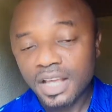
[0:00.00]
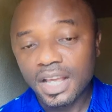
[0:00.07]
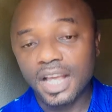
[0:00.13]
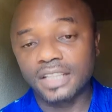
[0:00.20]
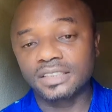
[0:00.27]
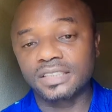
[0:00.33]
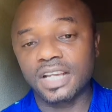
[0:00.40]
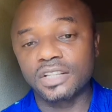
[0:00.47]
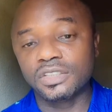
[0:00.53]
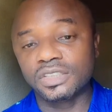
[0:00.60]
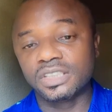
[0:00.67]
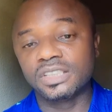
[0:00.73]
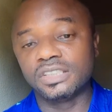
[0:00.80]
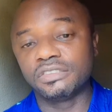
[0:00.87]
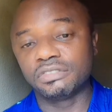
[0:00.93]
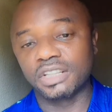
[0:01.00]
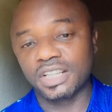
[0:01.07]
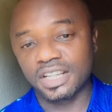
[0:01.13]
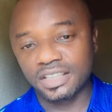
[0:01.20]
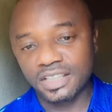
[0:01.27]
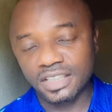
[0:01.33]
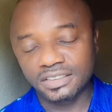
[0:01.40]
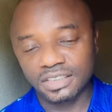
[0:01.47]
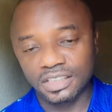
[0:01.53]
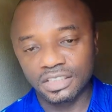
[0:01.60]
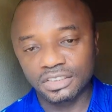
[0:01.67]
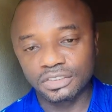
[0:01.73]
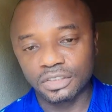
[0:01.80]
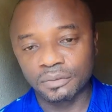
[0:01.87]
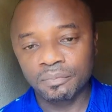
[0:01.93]
and start using it for your gear
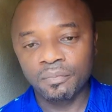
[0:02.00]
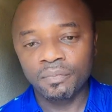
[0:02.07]
selection.